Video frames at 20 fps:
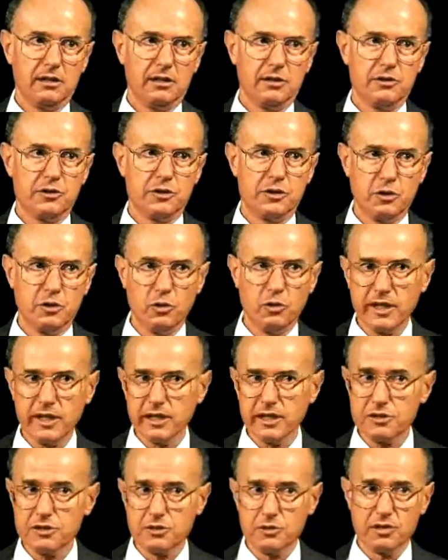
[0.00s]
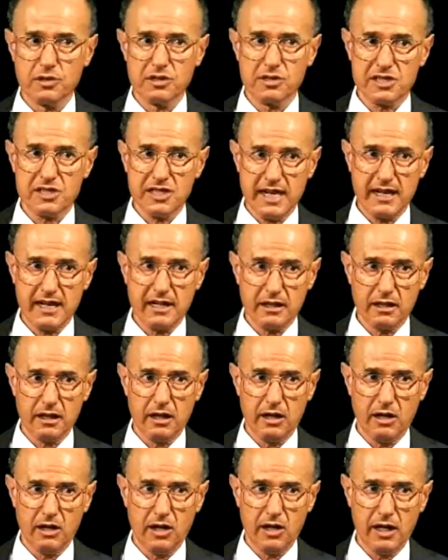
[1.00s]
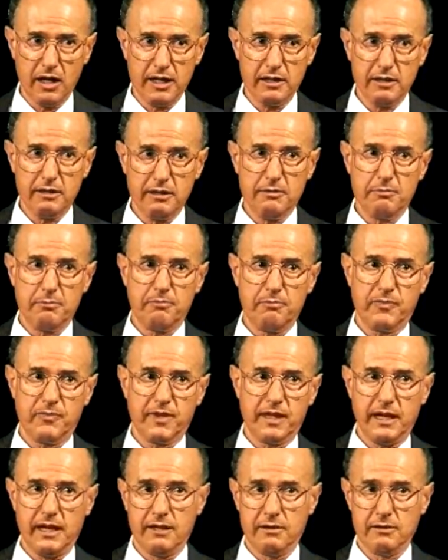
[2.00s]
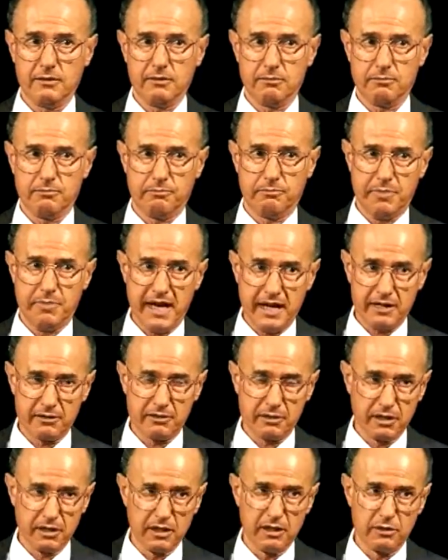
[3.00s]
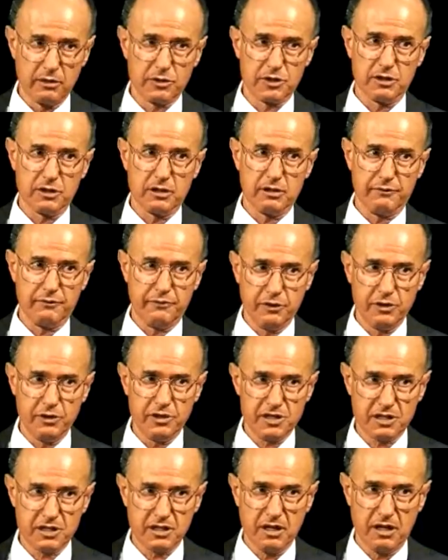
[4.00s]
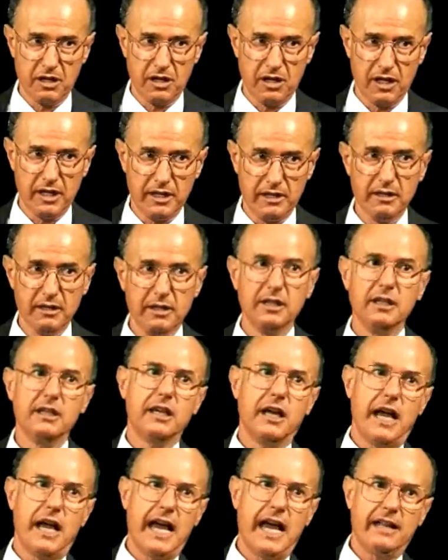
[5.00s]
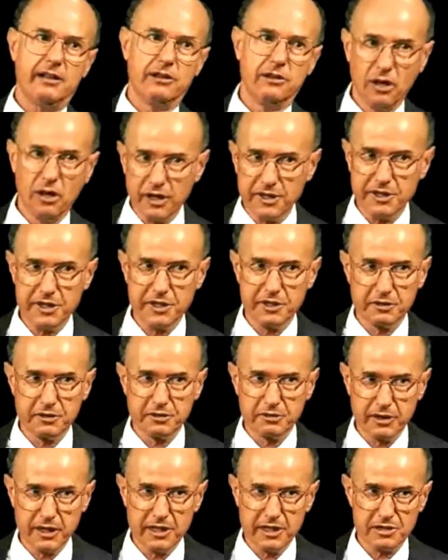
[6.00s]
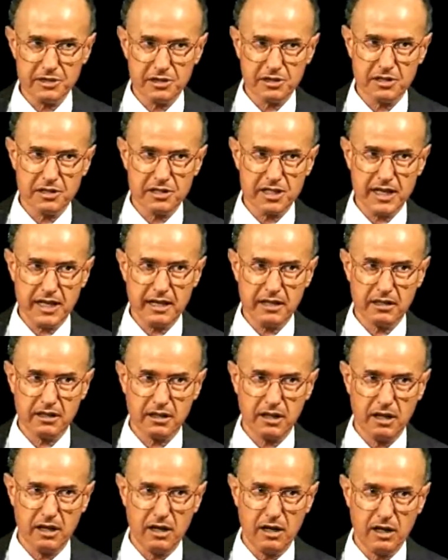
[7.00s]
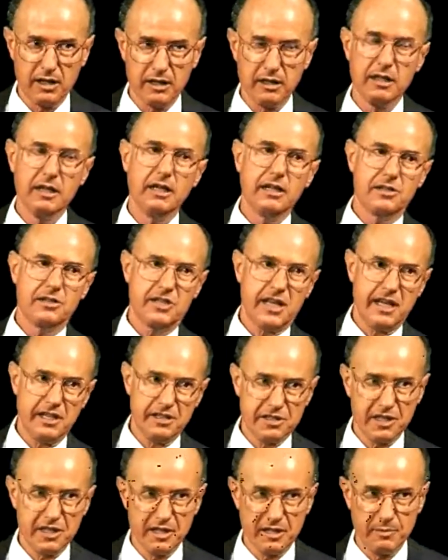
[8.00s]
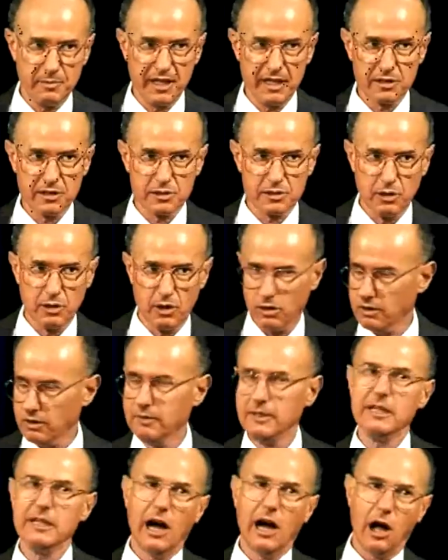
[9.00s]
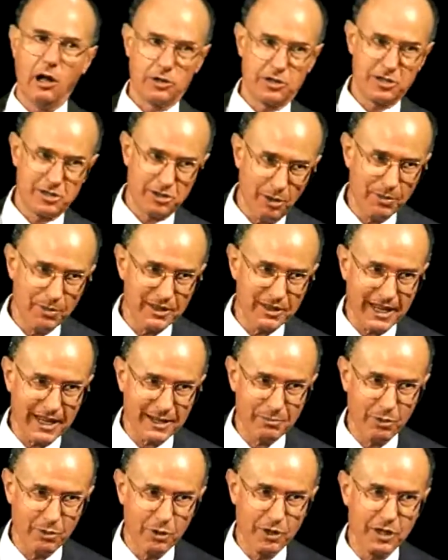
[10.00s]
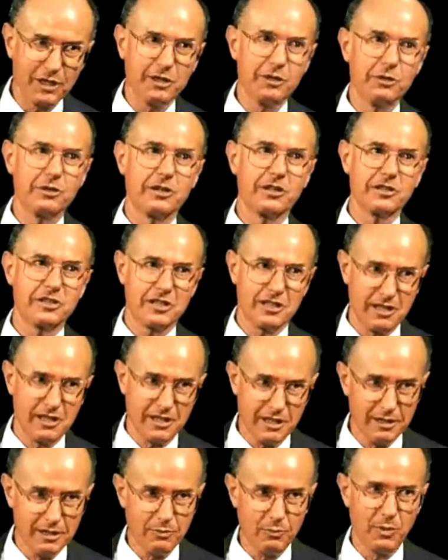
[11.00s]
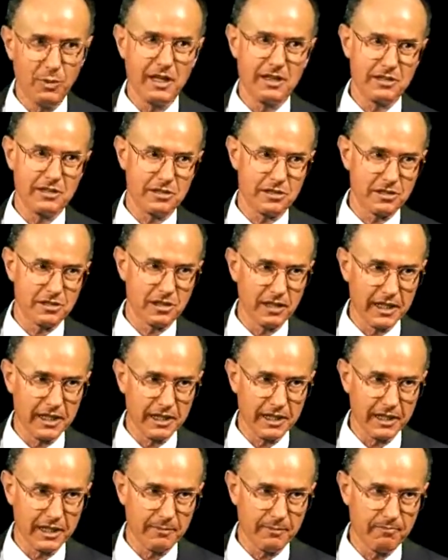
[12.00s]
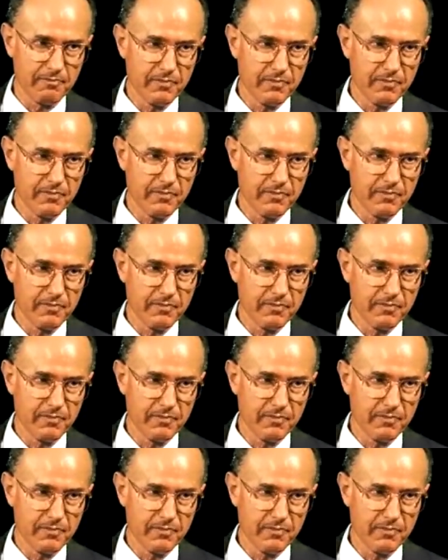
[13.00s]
joined to the second line and parallel to the first line at 90 degrees to the second line 10 centimetres long. I'll stop at that point. You can see where this is leading.